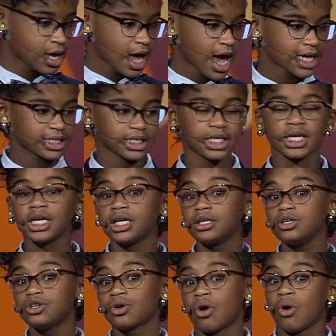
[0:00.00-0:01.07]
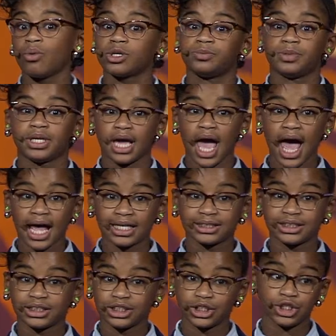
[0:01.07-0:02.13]
As a kid, you're always being
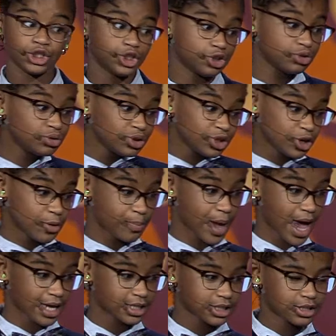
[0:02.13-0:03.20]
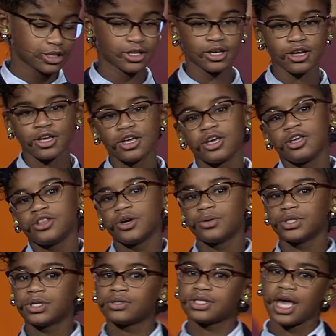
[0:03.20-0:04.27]
asked, did you do your best? Though
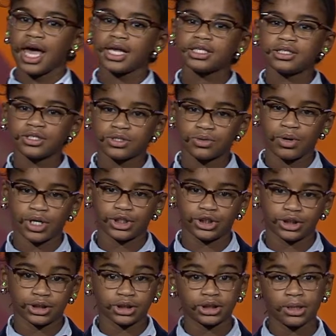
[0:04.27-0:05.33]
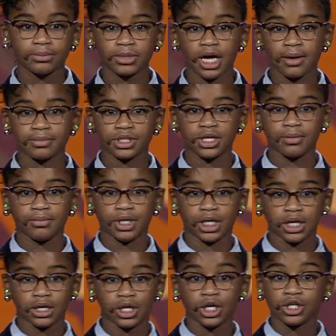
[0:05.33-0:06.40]
adults ask this question, sometimes they
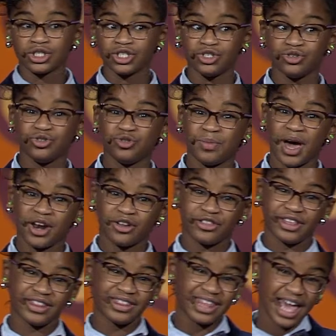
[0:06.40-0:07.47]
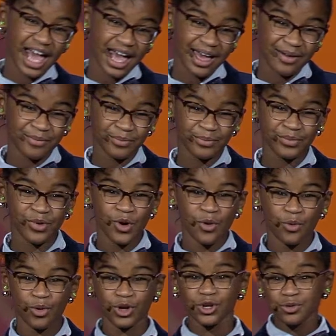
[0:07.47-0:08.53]
mean, did you do better than them?
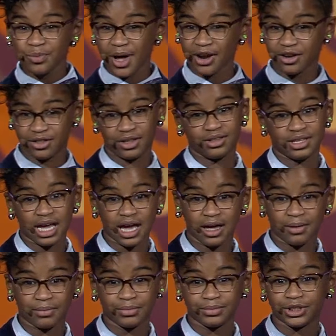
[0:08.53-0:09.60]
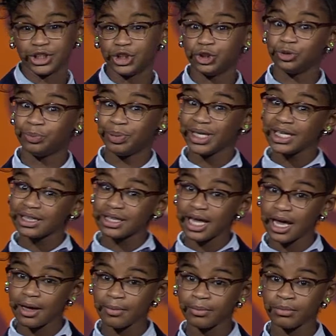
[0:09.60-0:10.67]
Were you better than them? Did you beat
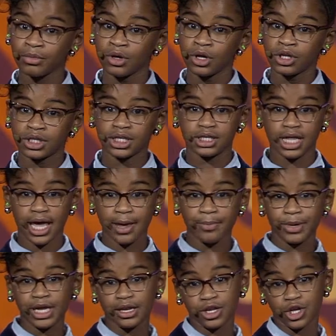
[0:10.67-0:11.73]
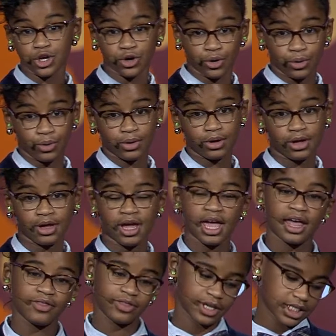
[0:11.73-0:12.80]
them? Did they beat you?
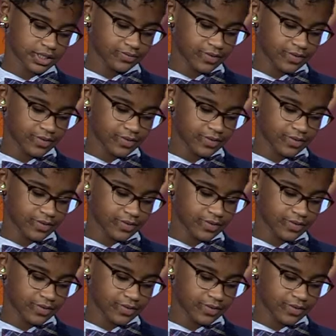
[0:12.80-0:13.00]
And things of